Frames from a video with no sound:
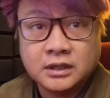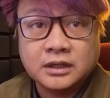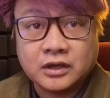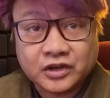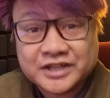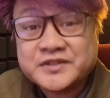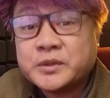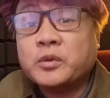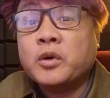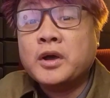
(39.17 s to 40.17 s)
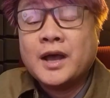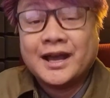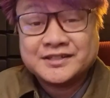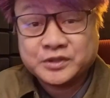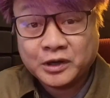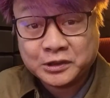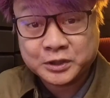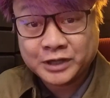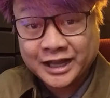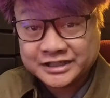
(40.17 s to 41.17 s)
Okay, so as you all know,
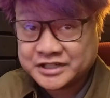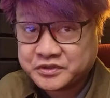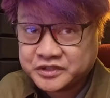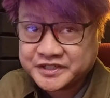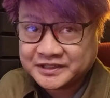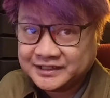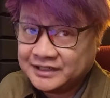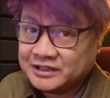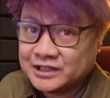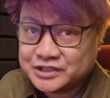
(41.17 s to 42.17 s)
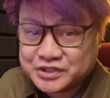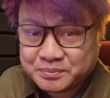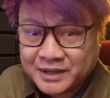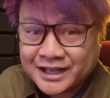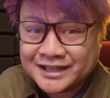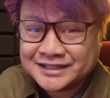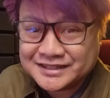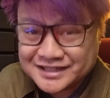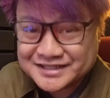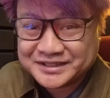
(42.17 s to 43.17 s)
I just recently launched my
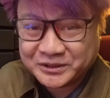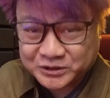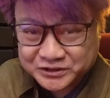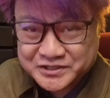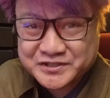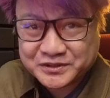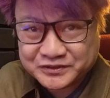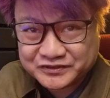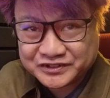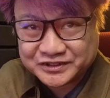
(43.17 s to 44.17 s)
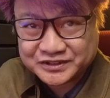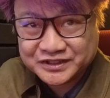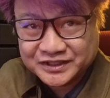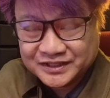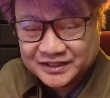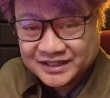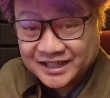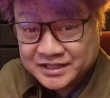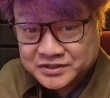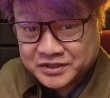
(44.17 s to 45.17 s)
Discord server,
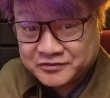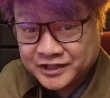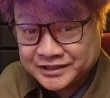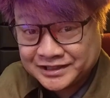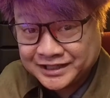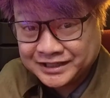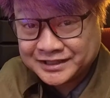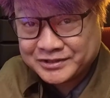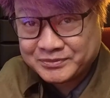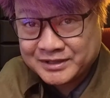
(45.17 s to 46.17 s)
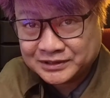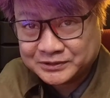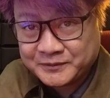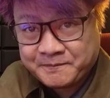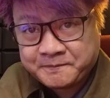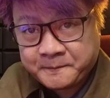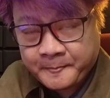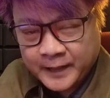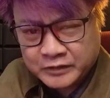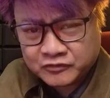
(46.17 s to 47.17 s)
and you can find the link down below.
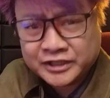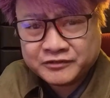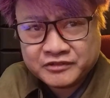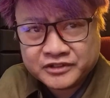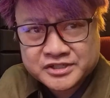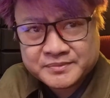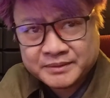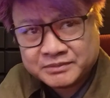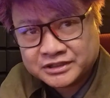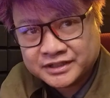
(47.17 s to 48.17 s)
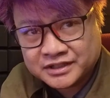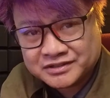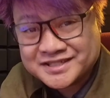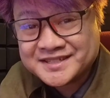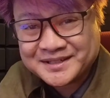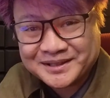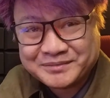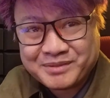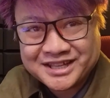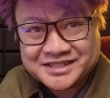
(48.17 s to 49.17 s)
And one of the first members there is
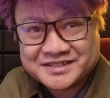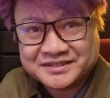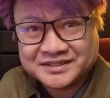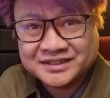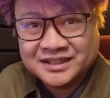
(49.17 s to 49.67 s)
Telemancer.